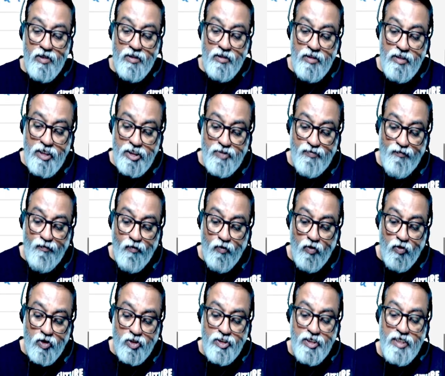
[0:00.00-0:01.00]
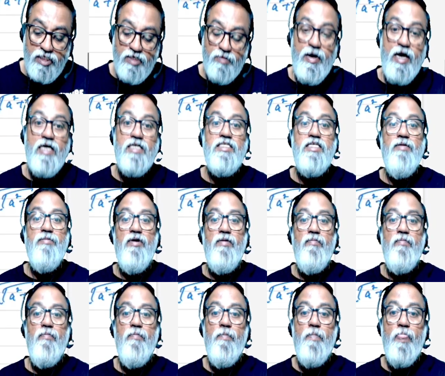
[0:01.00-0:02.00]
this force is
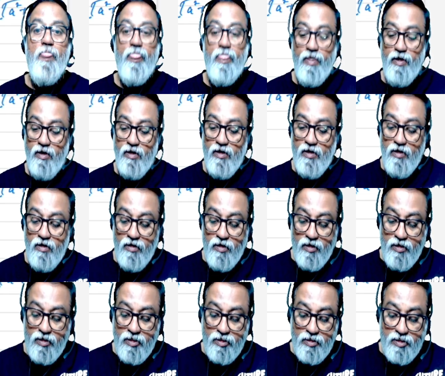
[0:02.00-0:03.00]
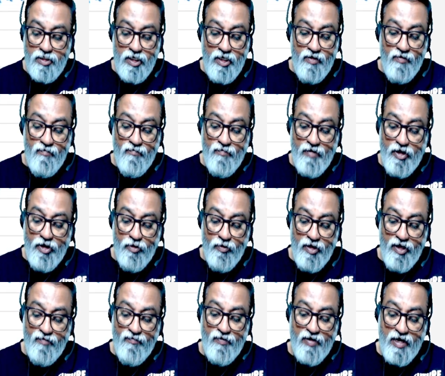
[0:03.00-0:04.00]
maximum. See, when you
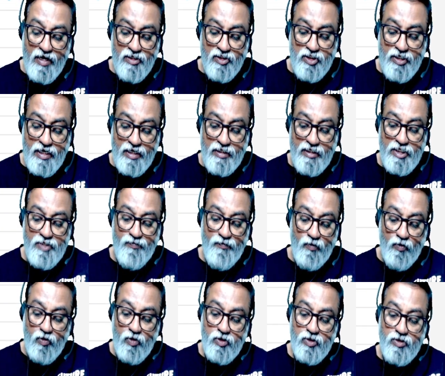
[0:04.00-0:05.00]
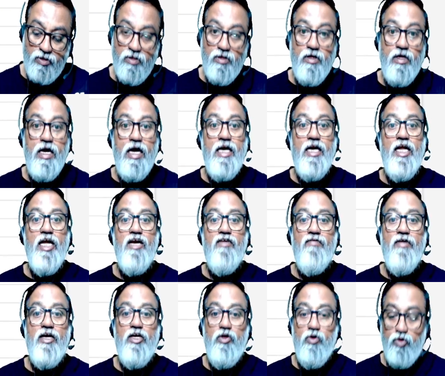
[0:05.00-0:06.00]
differentiate this force and
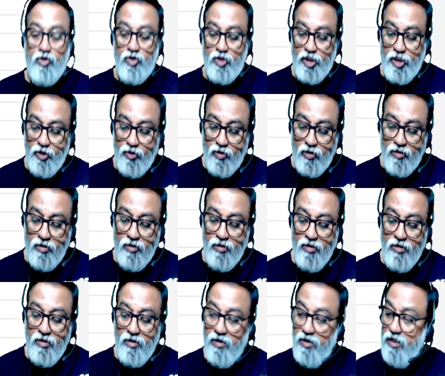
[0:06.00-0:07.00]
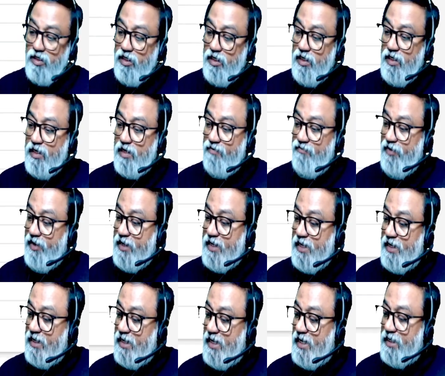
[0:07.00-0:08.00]
equate to 0, here we
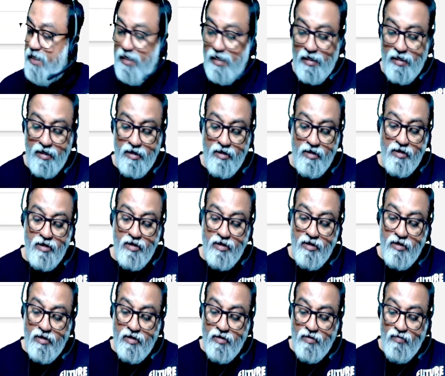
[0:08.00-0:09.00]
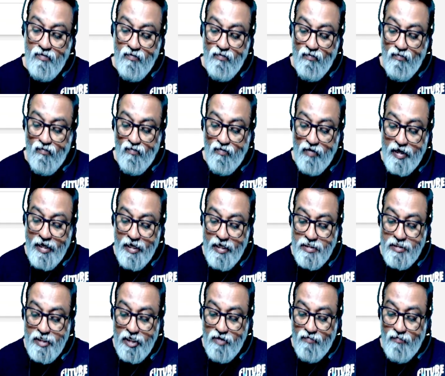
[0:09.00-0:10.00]
can get y
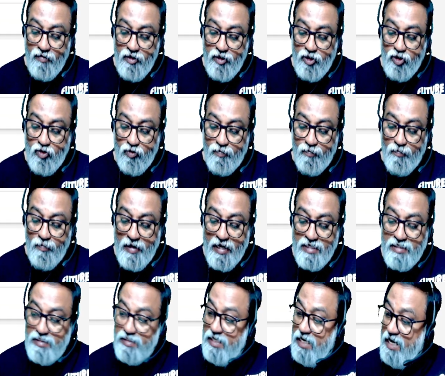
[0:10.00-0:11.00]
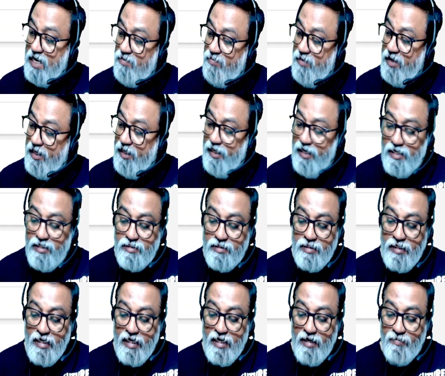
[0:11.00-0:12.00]
is equal to plus or
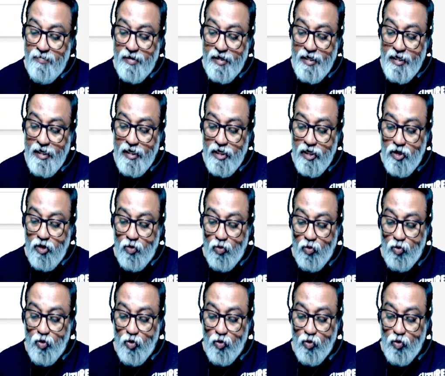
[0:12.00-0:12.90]
minus a by root